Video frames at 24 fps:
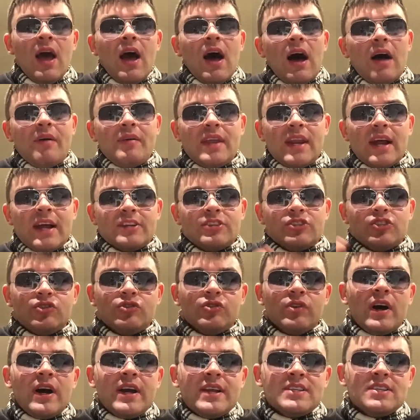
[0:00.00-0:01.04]
I mean, I
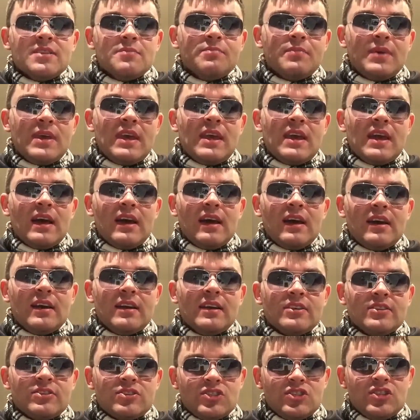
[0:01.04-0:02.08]
try to be
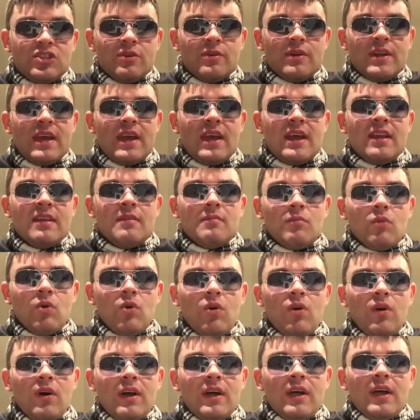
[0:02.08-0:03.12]
doing it in a
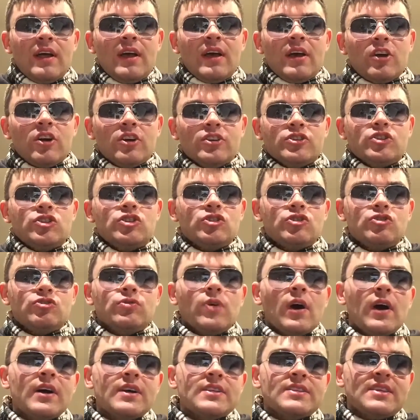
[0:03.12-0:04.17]
more
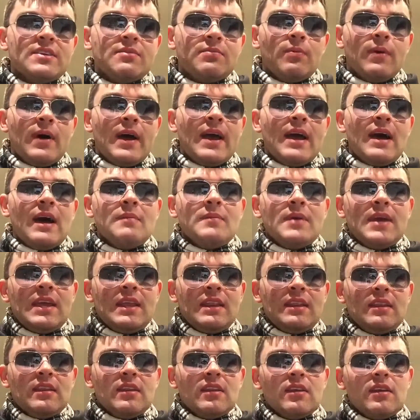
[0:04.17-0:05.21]
constructive way. I
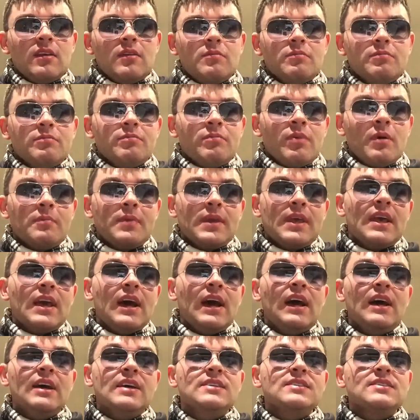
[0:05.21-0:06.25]
mean, but
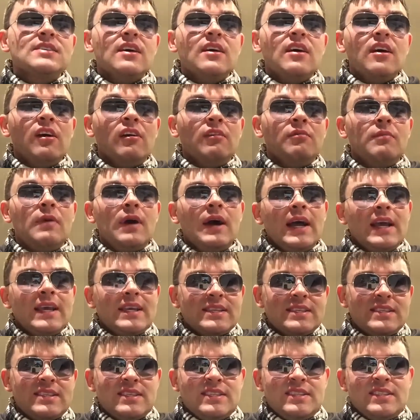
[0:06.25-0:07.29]
because of my
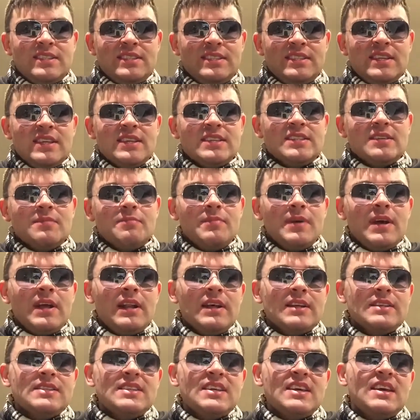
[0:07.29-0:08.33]

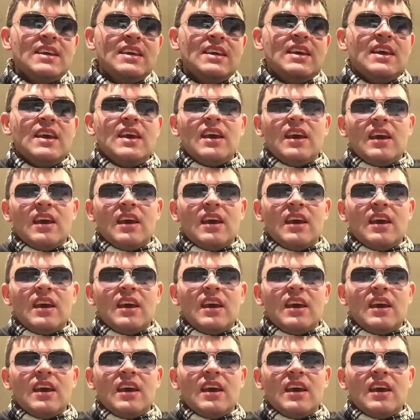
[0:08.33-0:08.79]
disability,